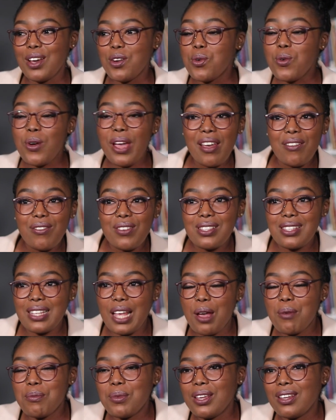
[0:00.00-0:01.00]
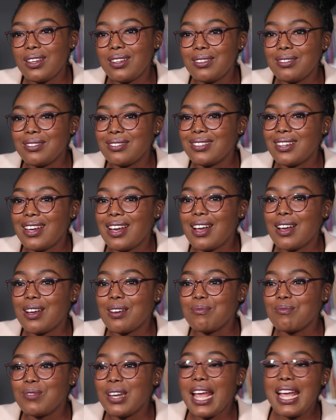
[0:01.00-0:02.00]
whoever's coming
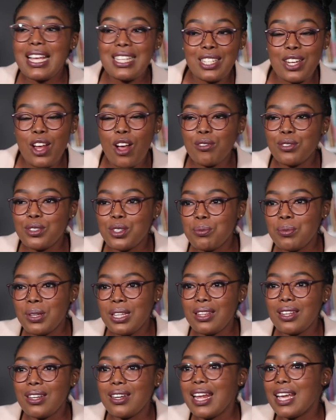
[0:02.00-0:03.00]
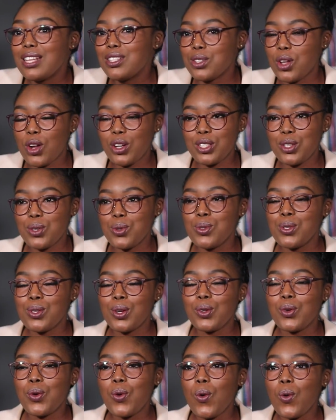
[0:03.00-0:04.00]
next after me, the next doctor who's
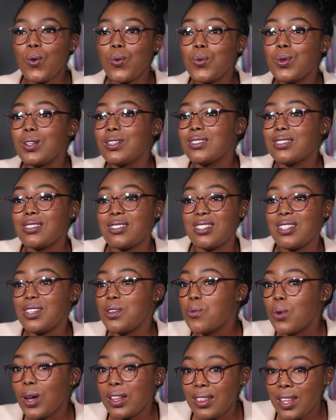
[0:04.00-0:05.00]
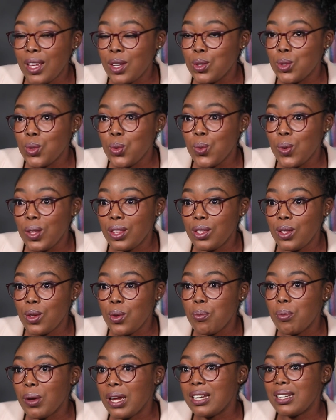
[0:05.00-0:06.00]
on call, will see what they do with
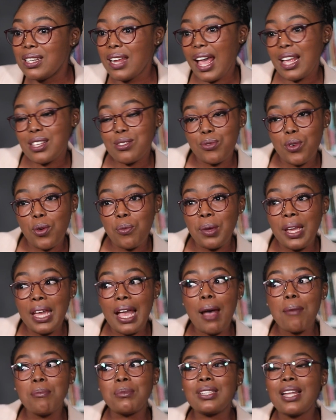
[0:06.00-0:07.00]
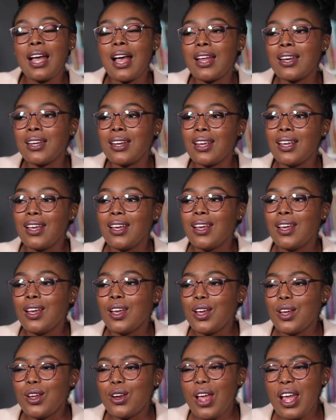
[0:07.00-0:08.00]
you. But as for me, I'm done.
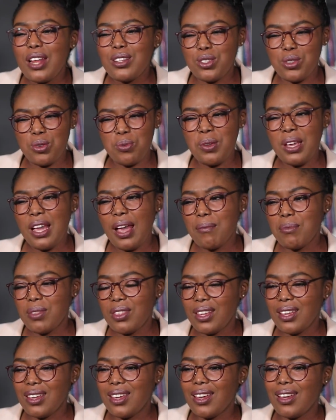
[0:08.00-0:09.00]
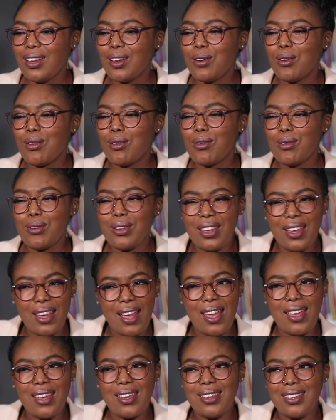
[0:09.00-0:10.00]
And then to me, I'm thinking,
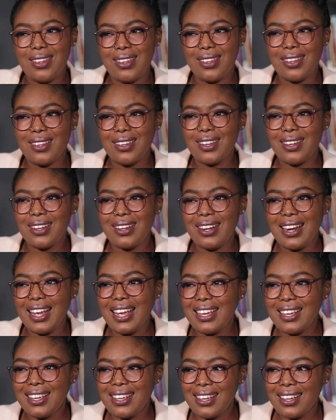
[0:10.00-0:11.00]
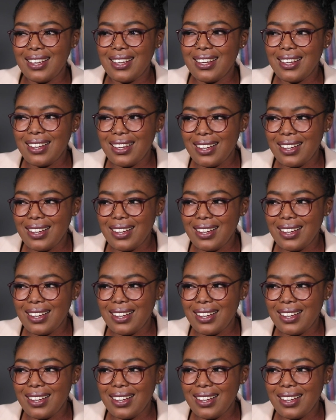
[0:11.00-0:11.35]
okay, like,